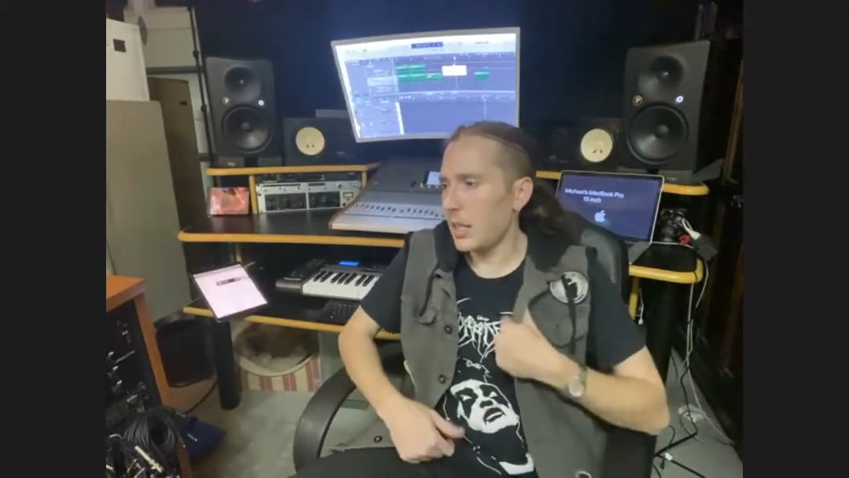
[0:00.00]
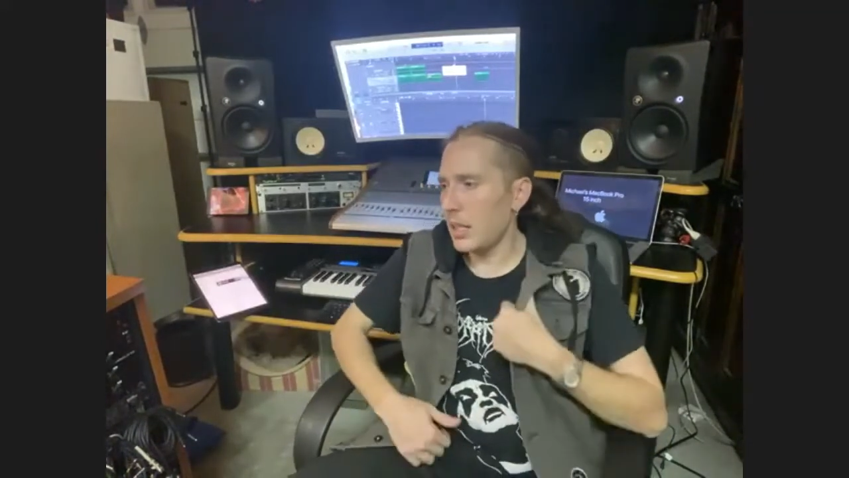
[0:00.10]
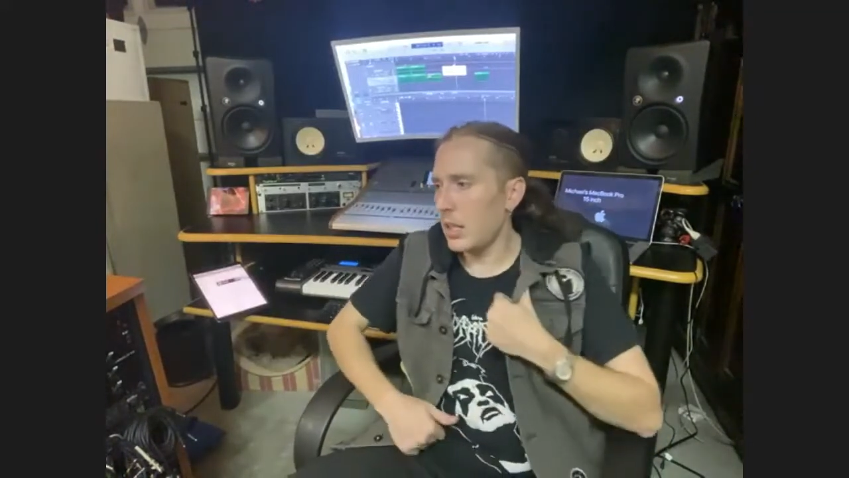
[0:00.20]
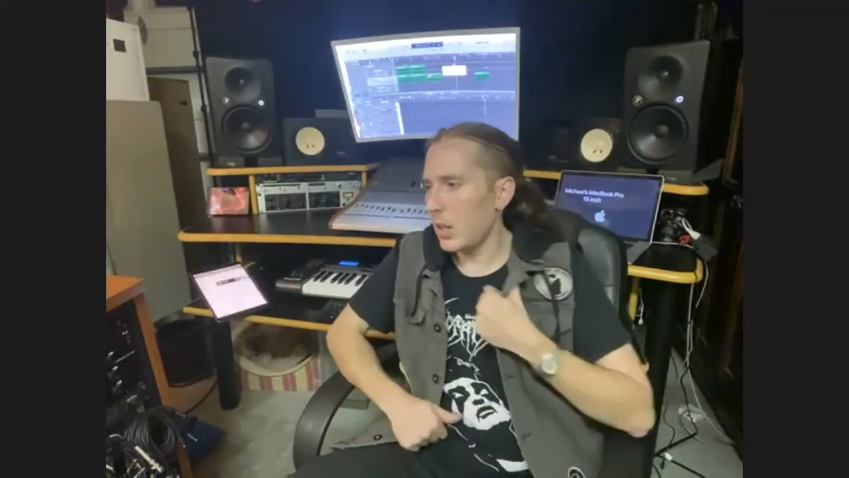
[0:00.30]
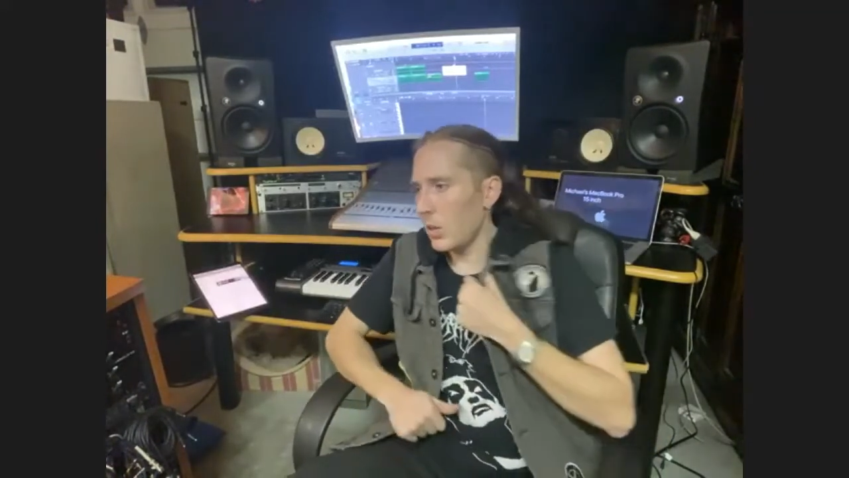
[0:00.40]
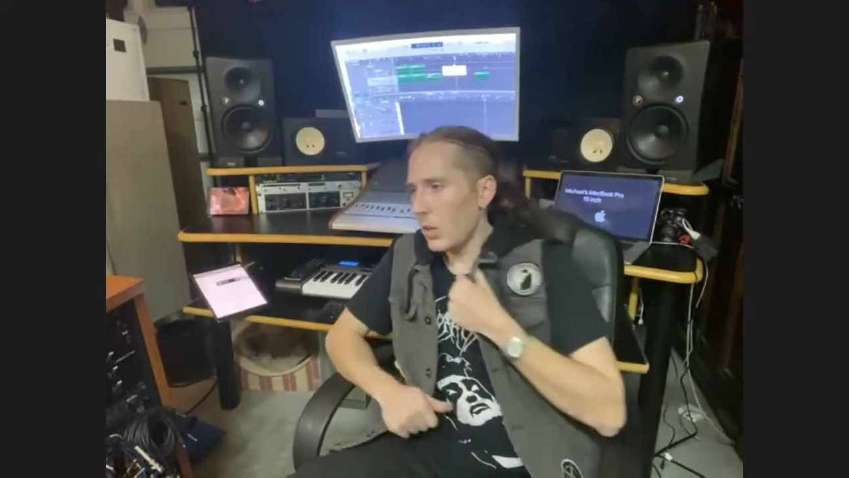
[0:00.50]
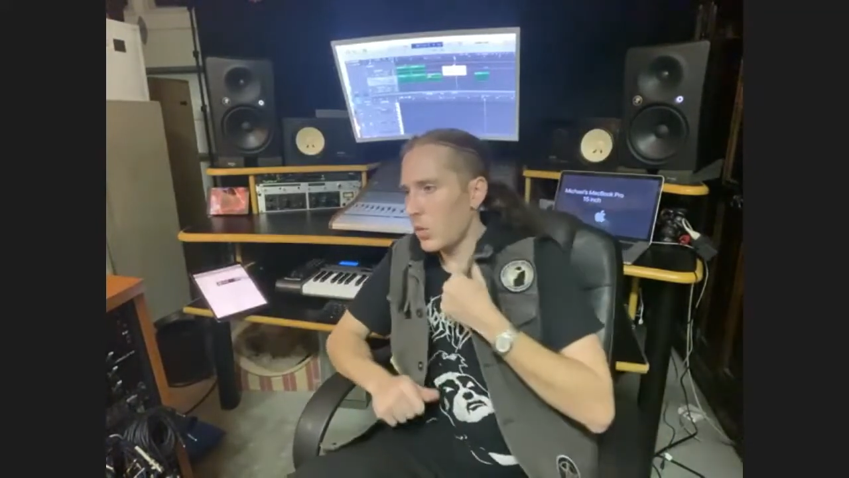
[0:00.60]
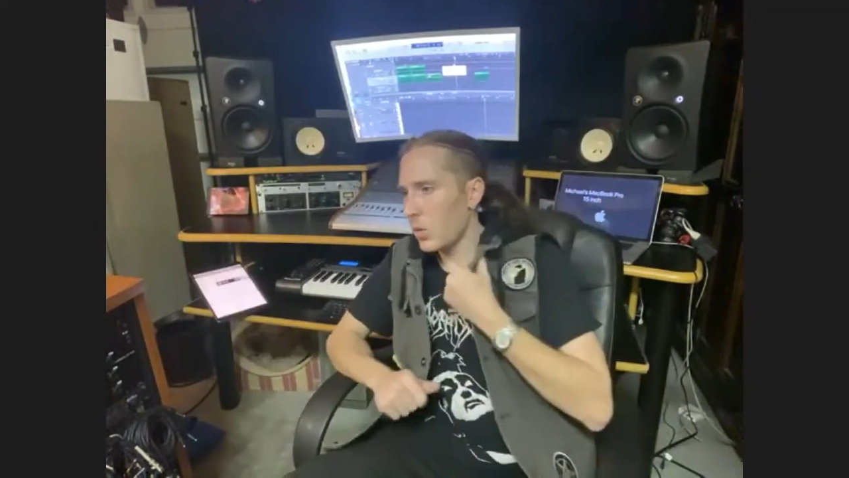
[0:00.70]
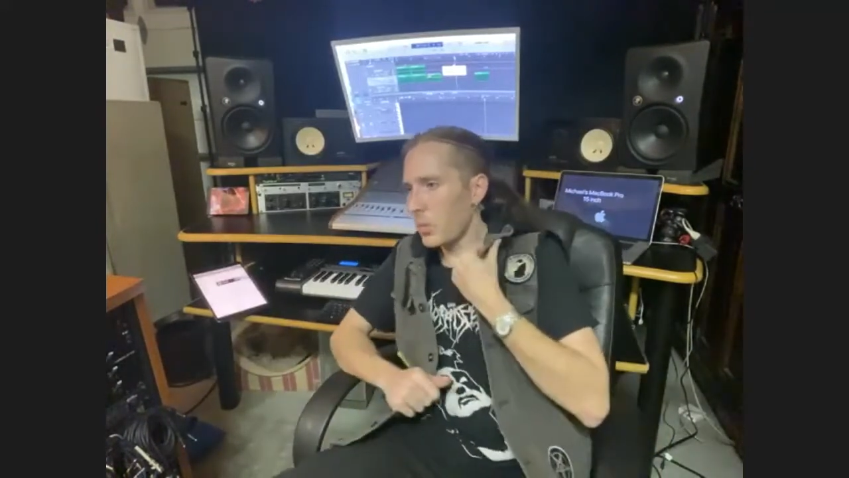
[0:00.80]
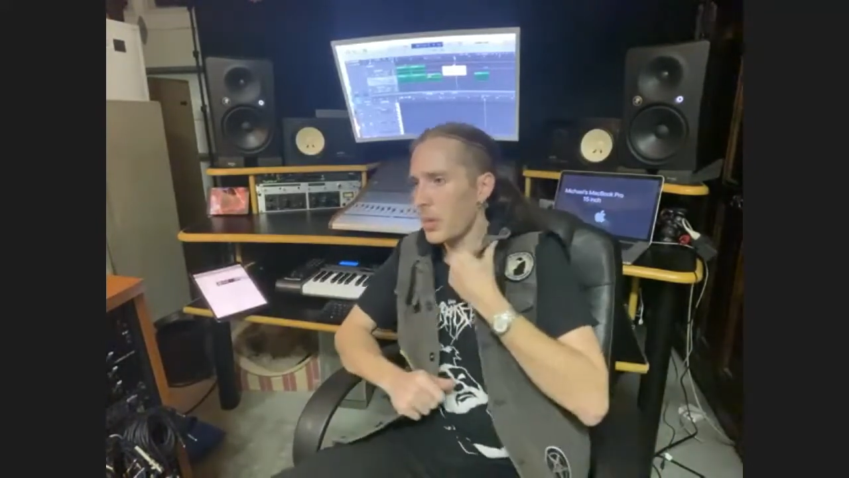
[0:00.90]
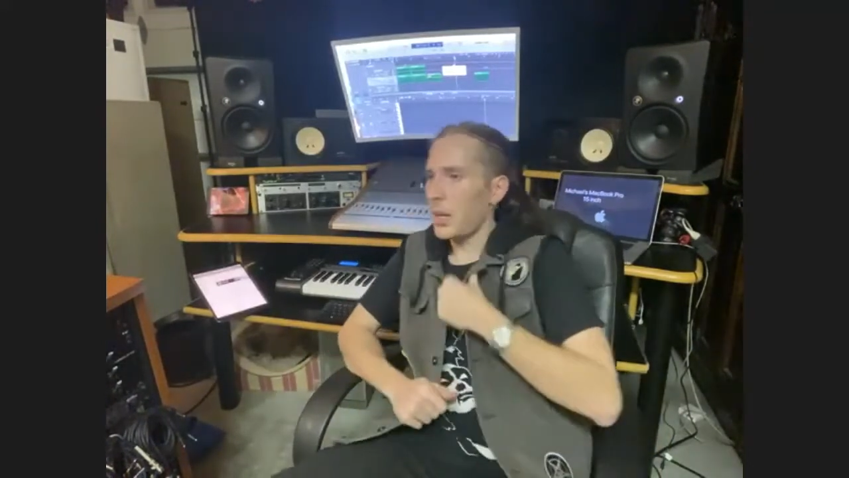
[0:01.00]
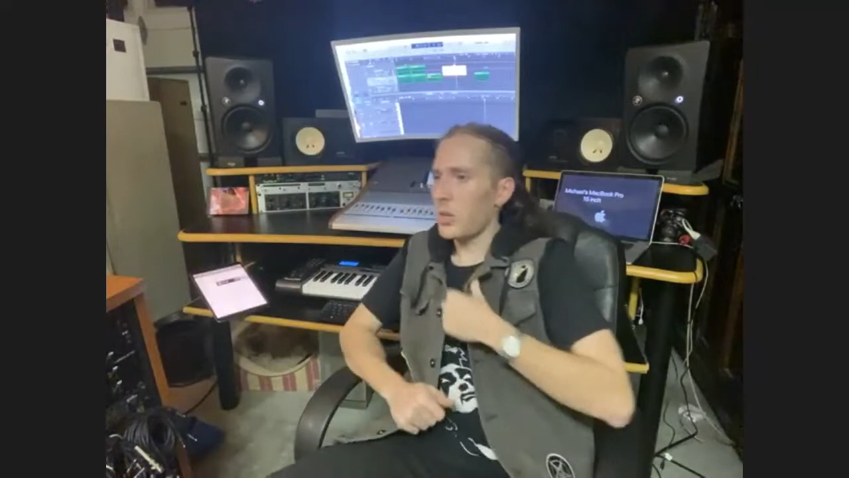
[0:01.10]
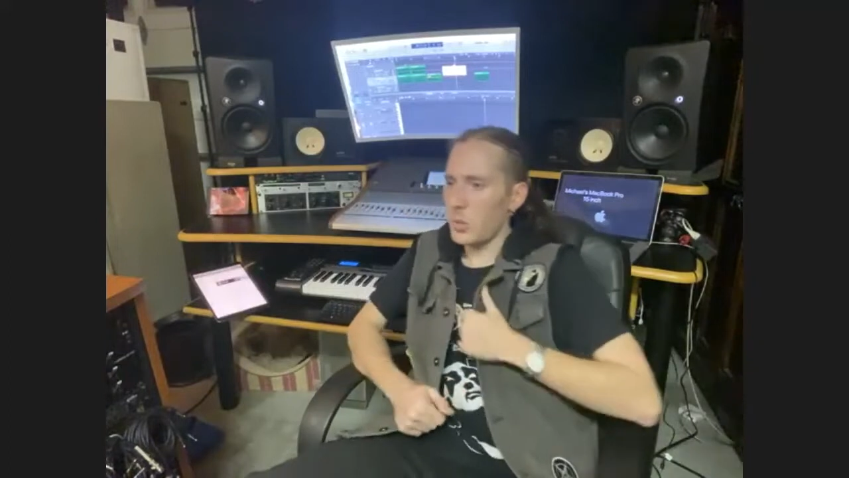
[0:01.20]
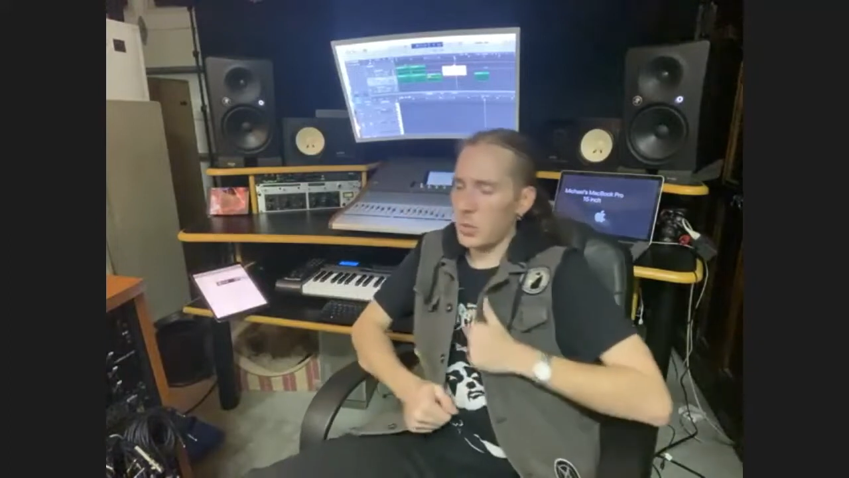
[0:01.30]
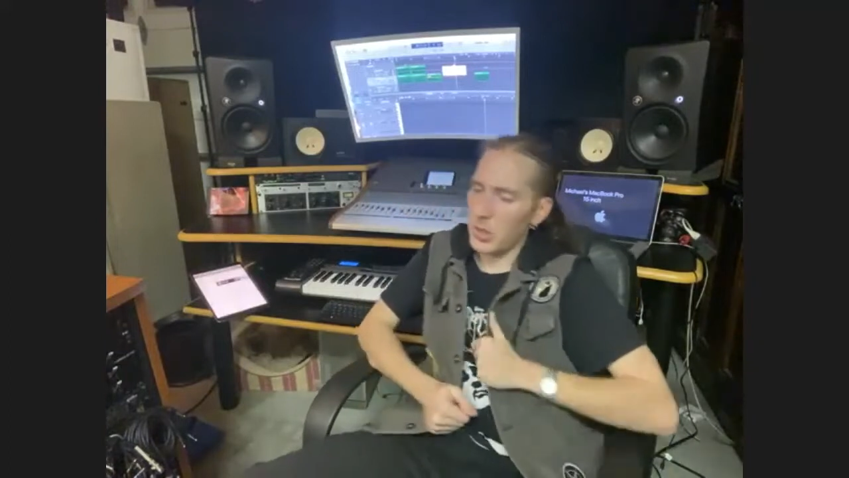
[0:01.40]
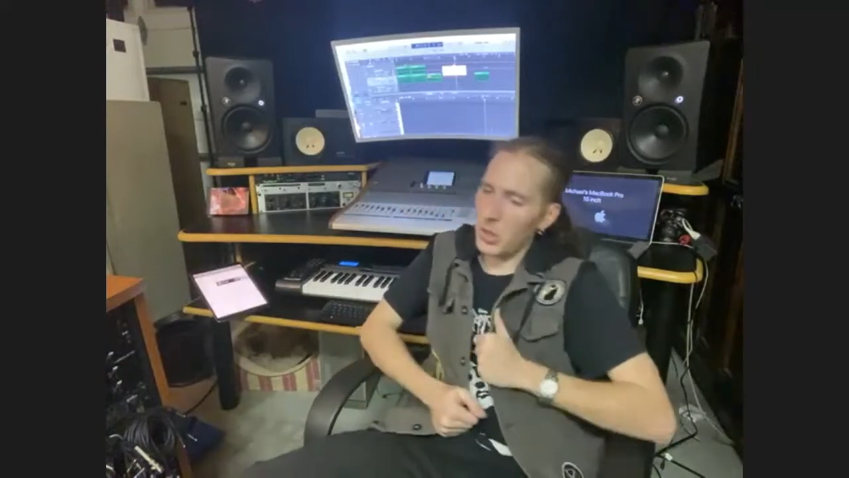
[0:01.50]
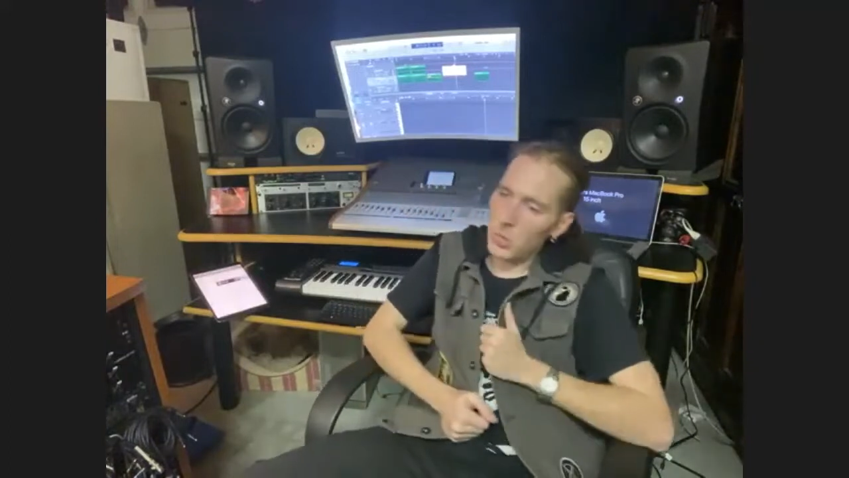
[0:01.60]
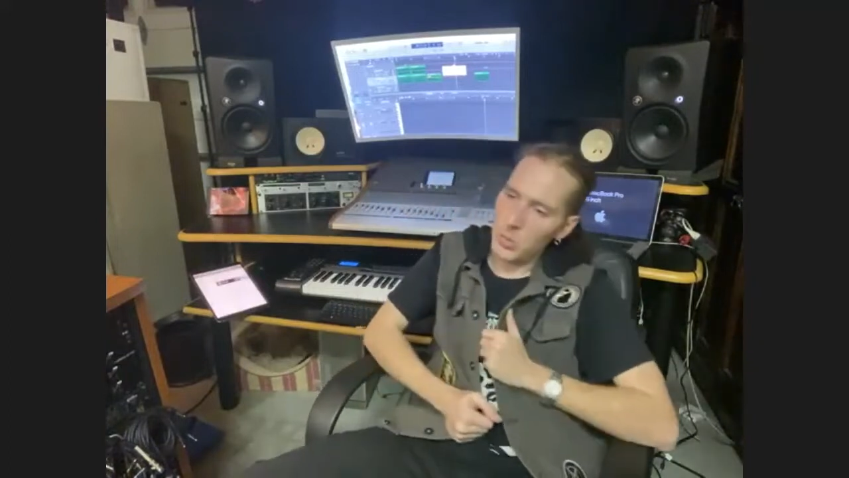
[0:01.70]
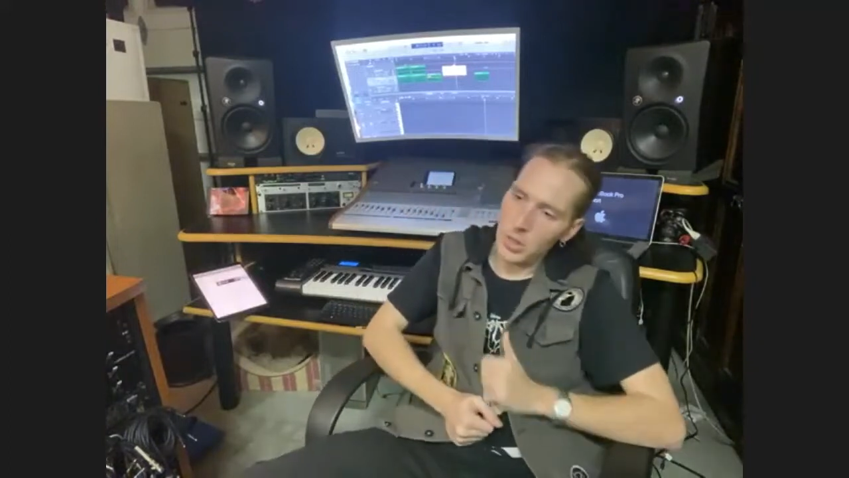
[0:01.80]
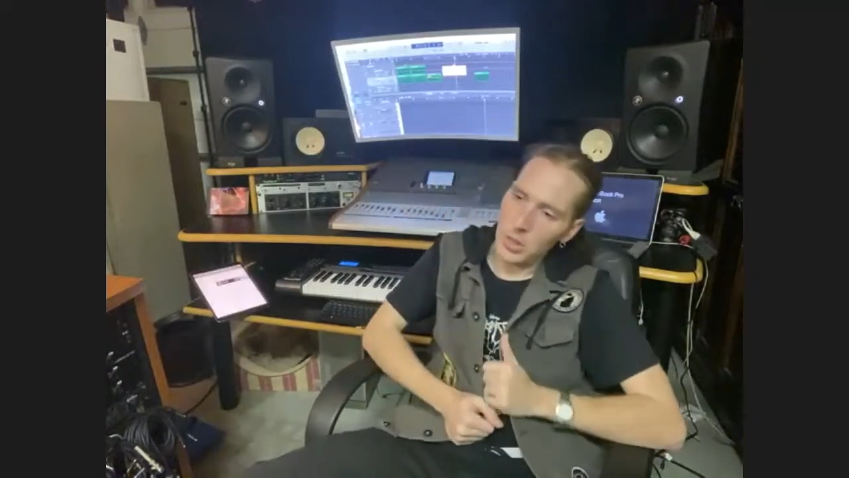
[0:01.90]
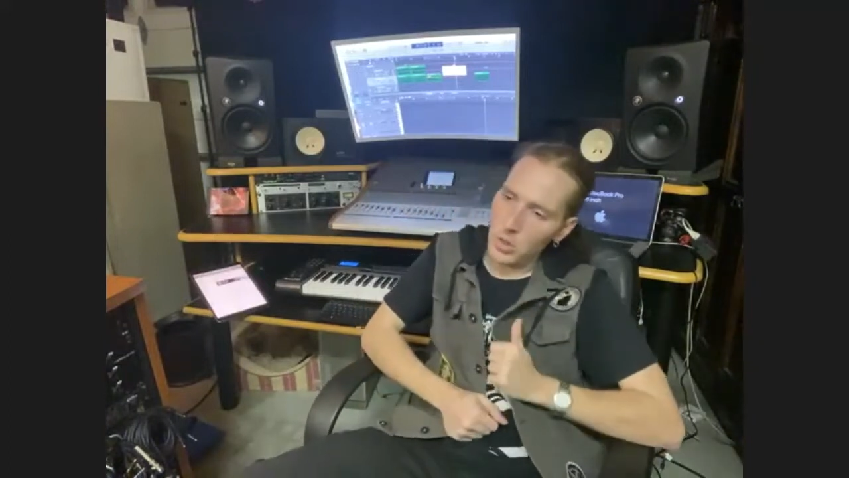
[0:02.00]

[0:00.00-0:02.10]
The tour manager would tell him to